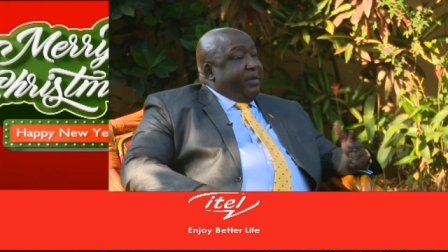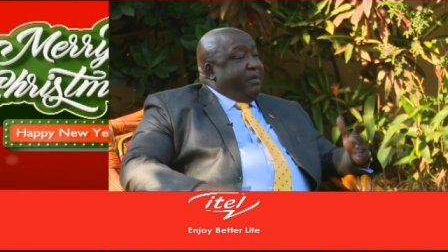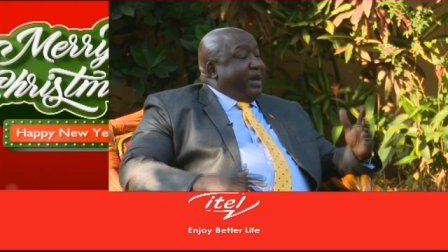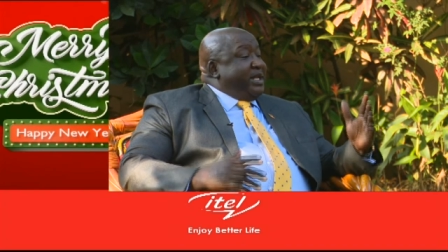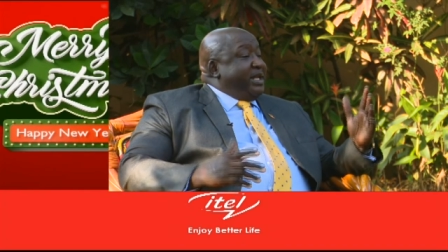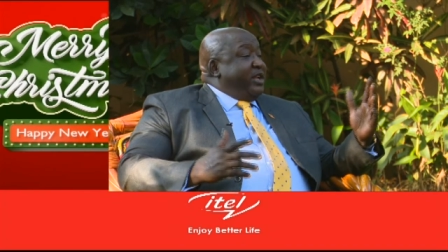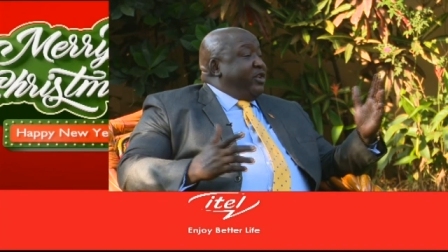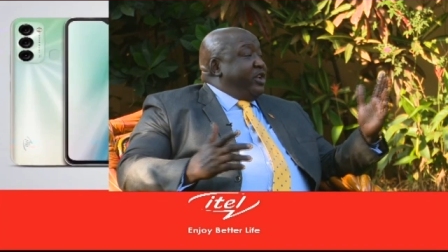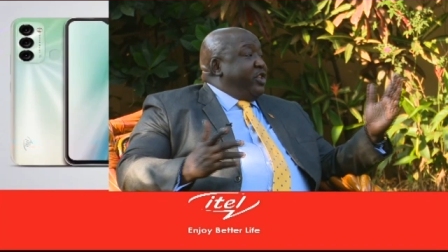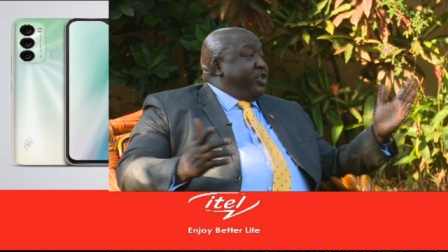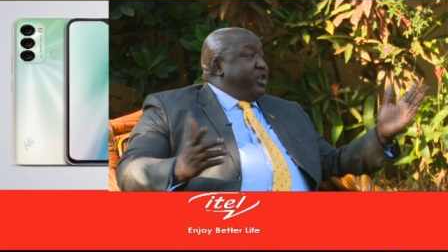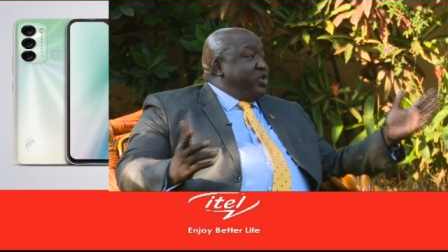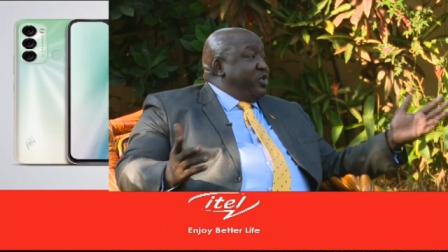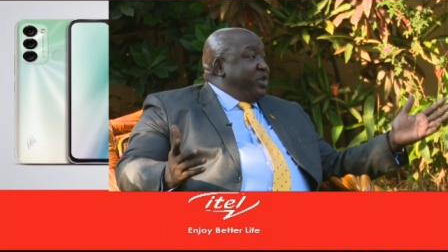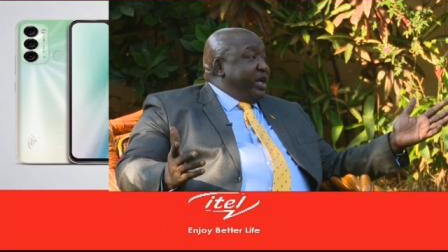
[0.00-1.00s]
But they're not a
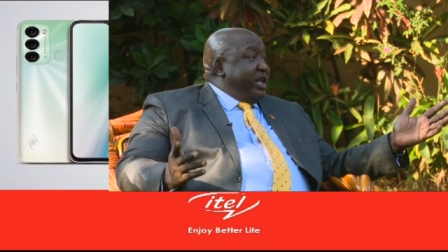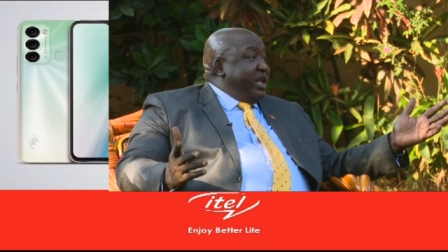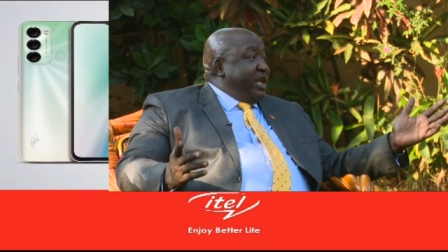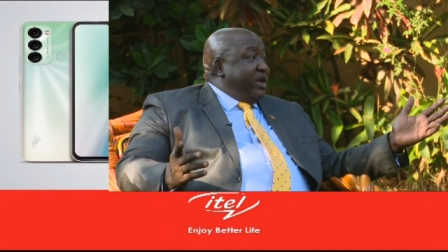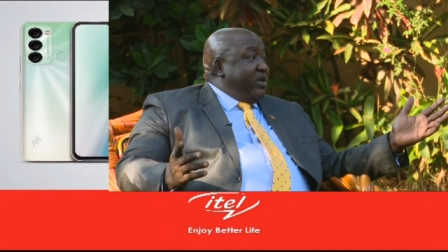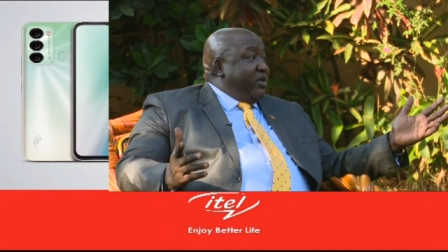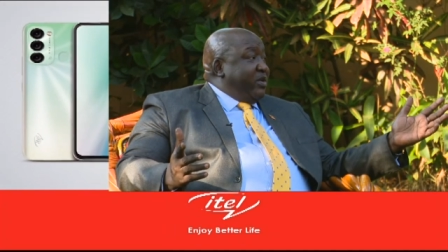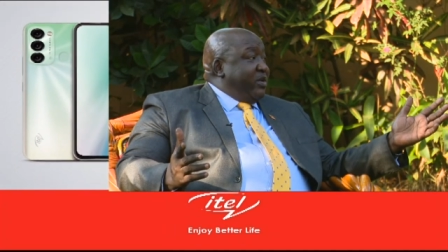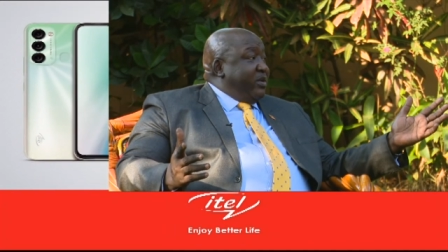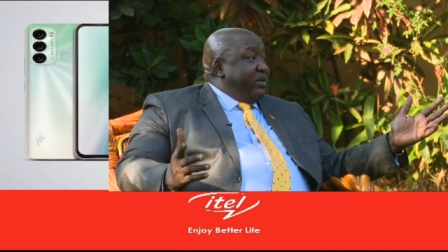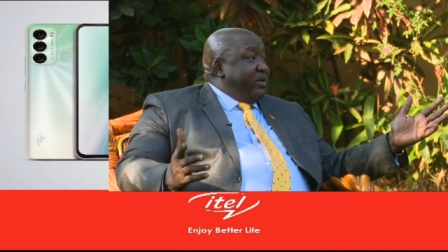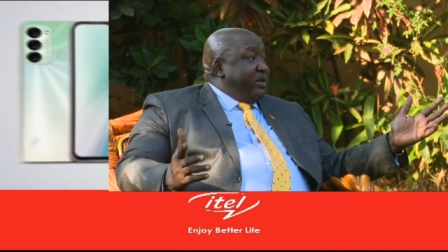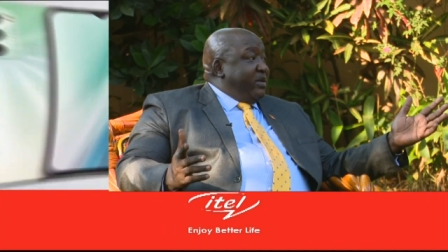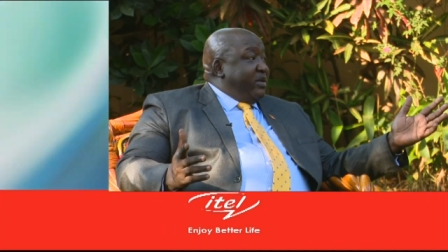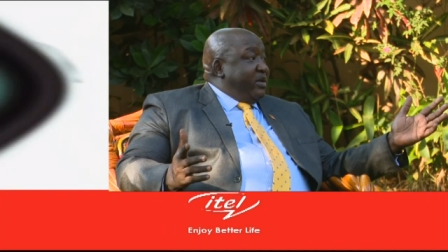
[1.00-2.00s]
threat to Uganda now. Mm.
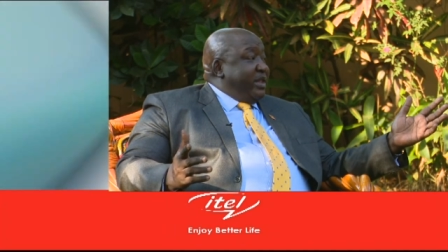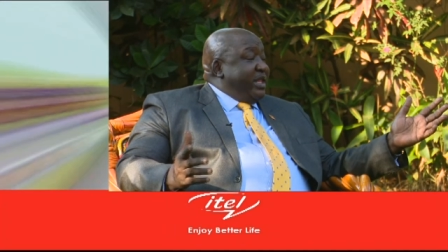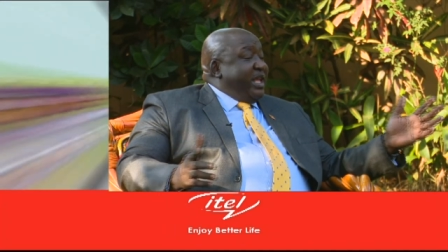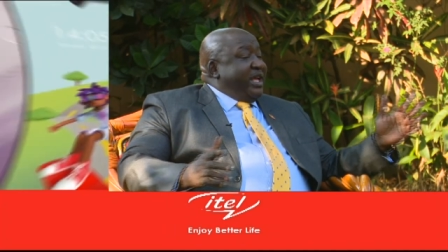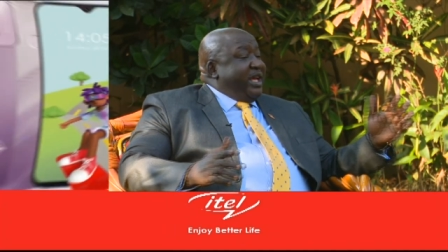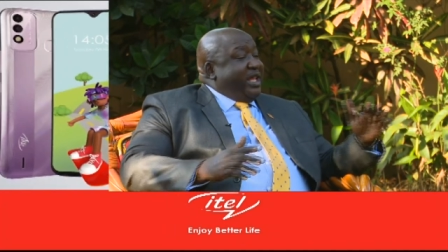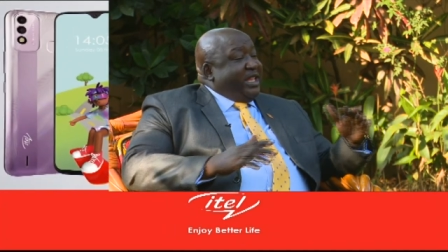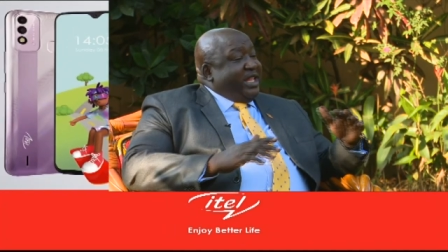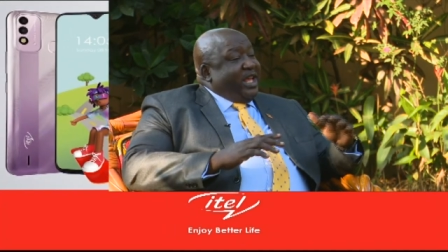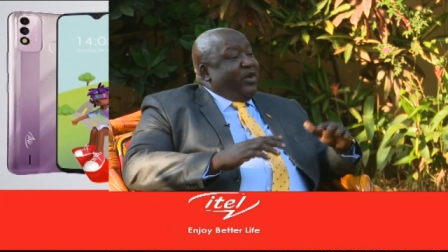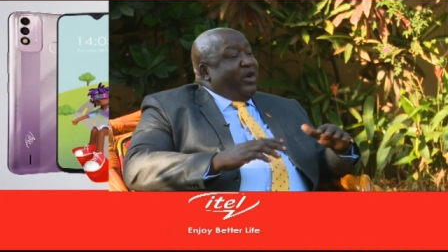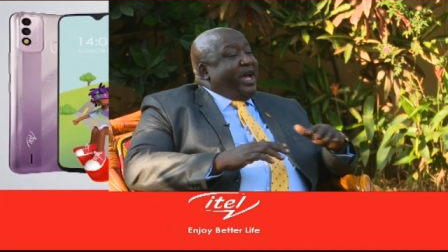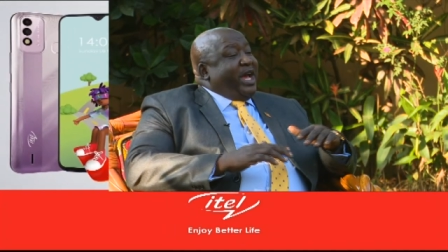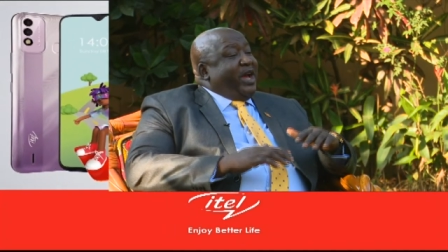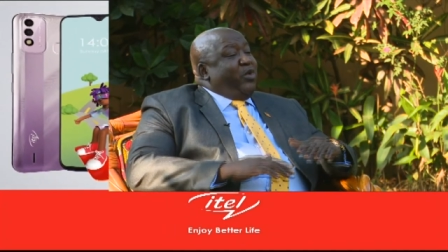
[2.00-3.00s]
They, they
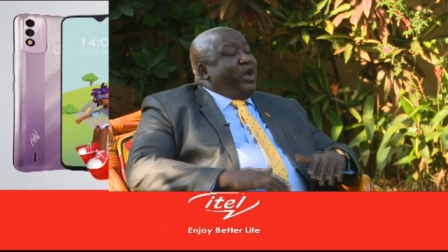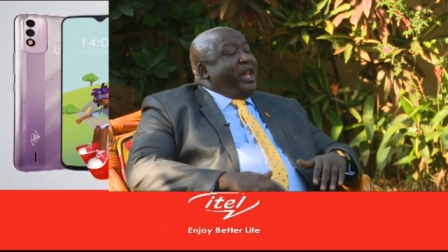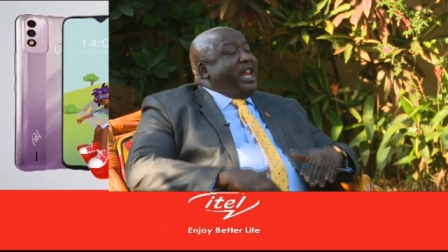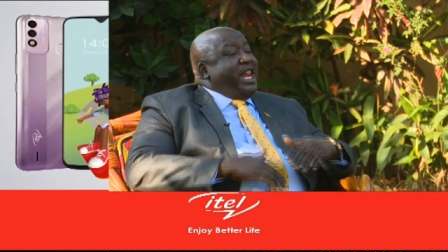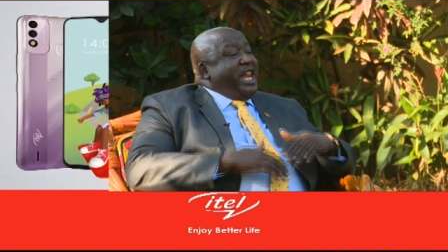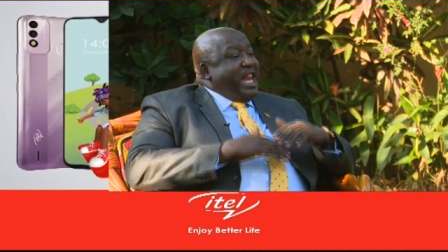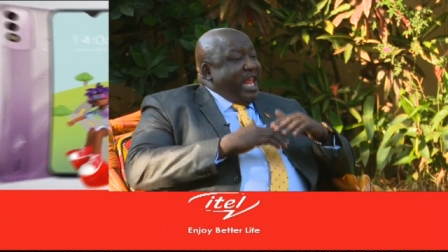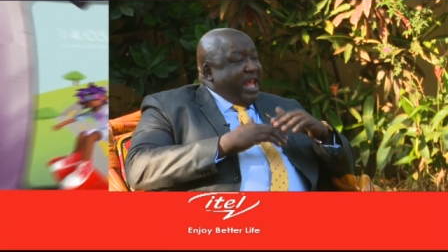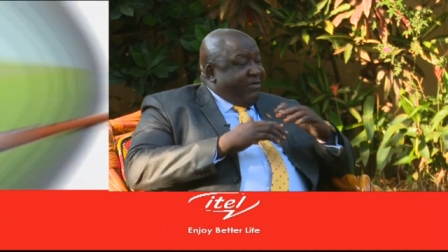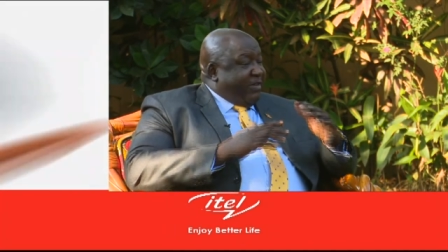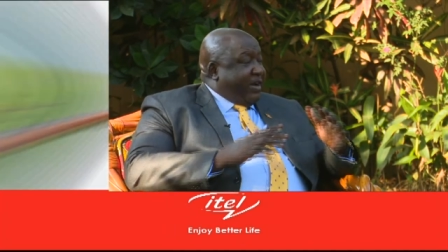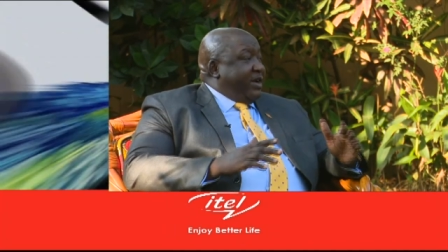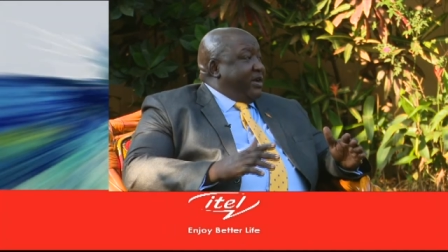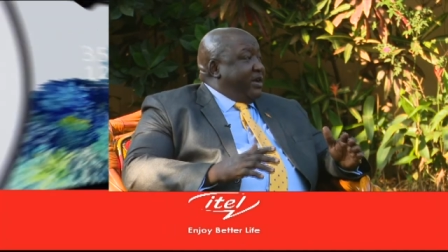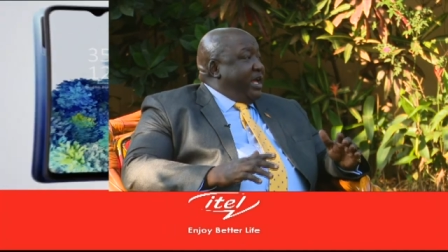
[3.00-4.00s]
will
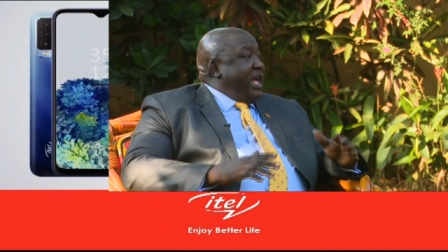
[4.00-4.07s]
never,